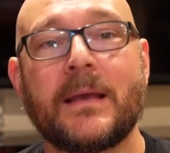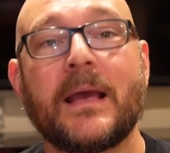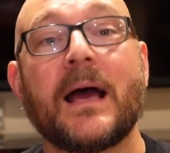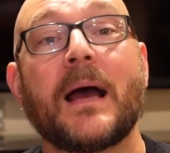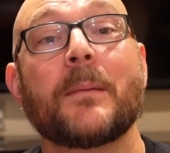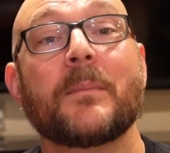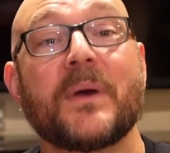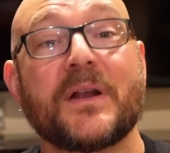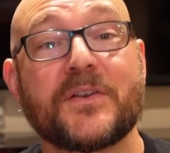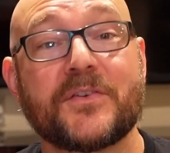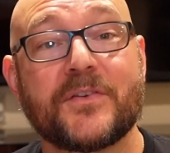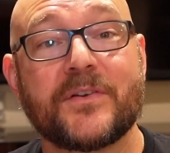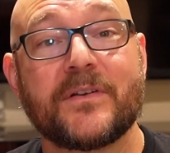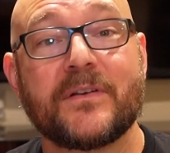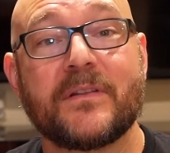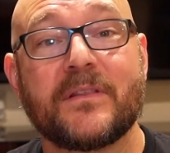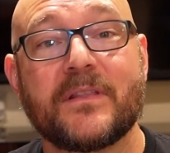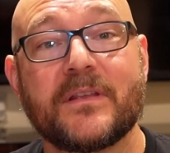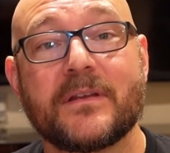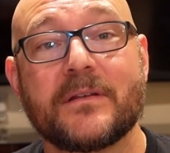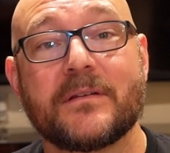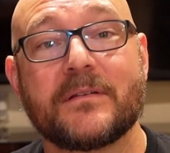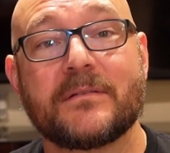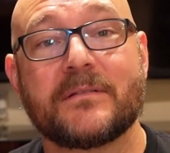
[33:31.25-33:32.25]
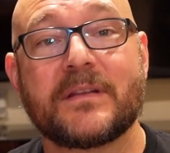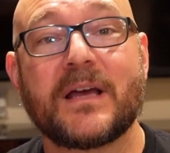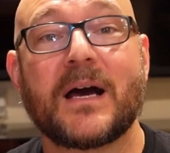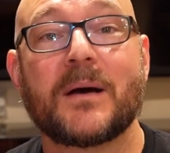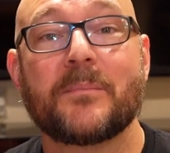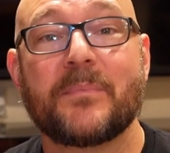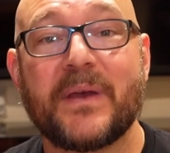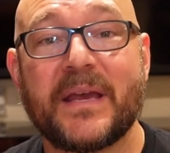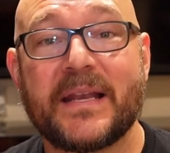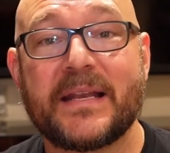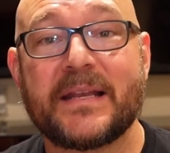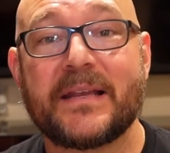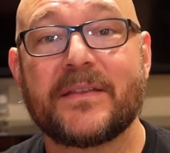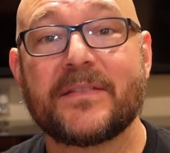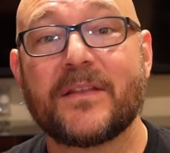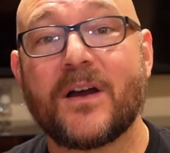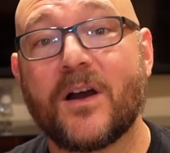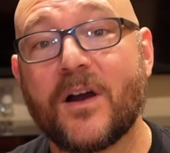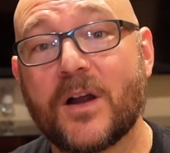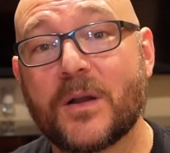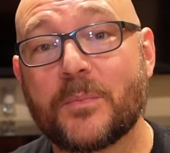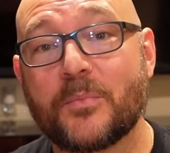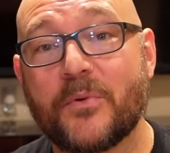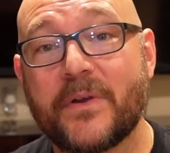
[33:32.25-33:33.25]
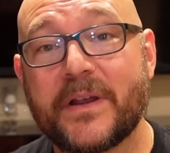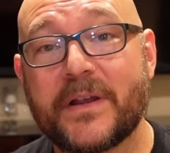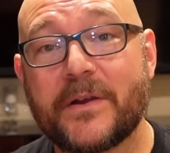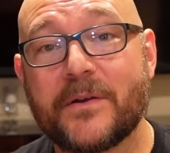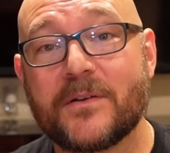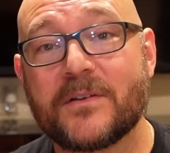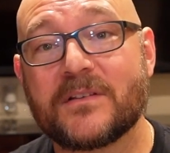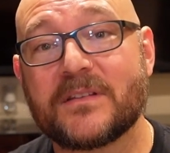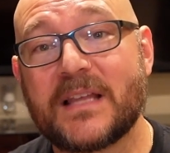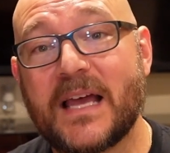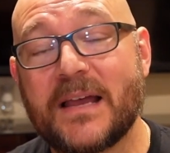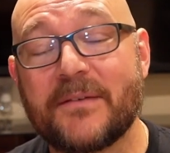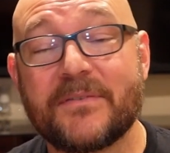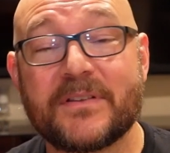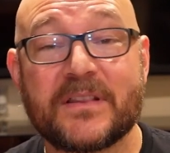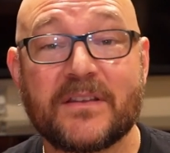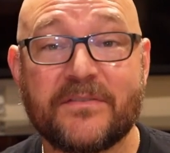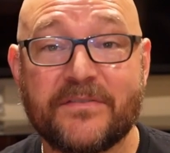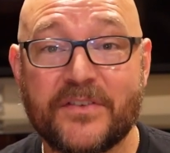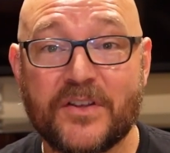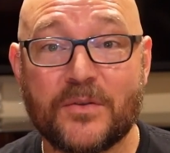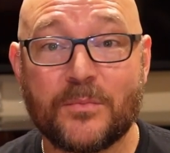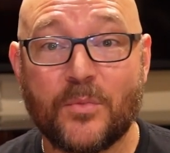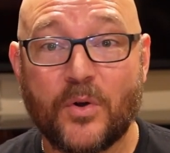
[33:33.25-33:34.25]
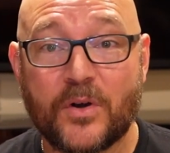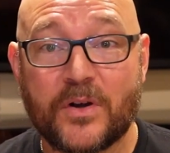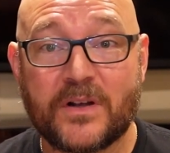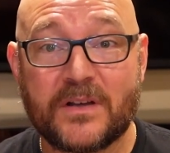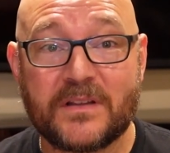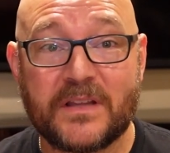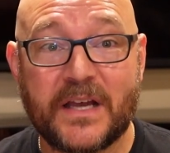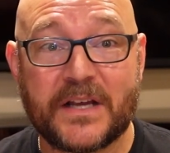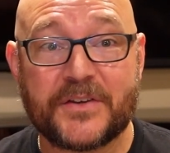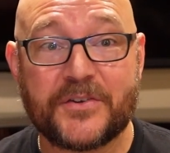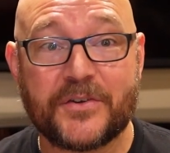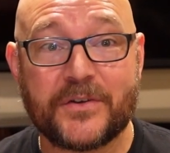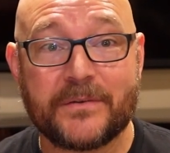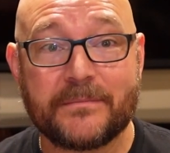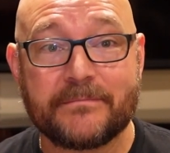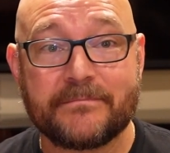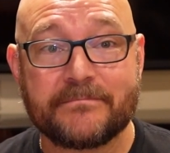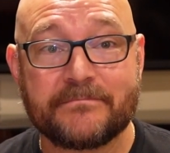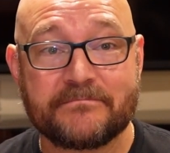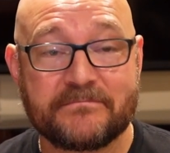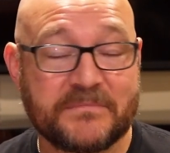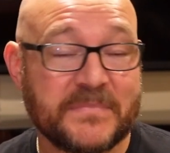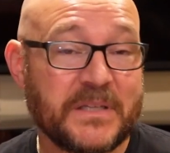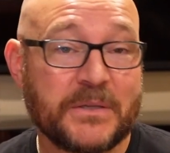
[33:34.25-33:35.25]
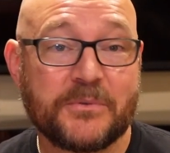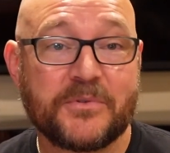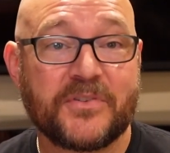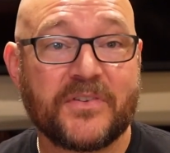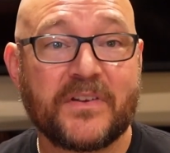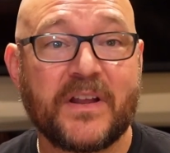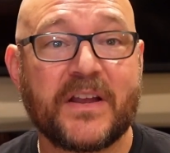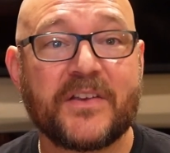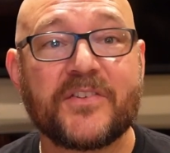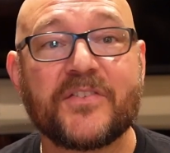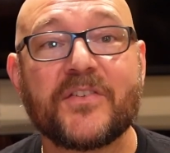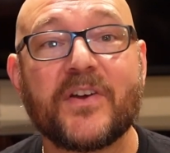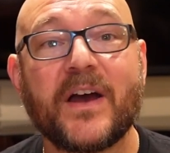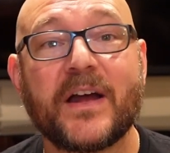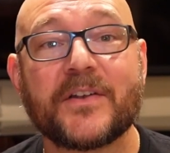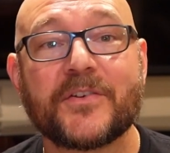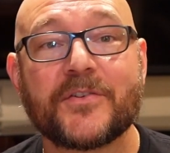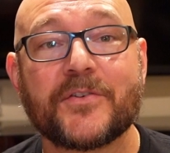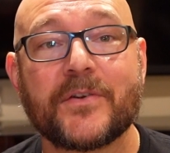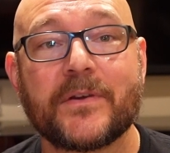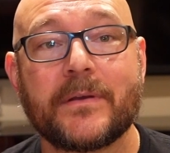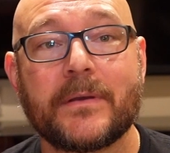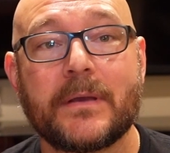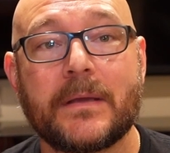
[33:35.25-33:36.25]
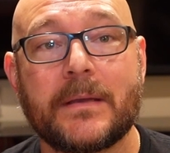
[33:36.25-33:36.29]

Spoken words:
I mentioned the Tom Petty and the Heartbreakers live at the Fillmore collection. It was a nice touch.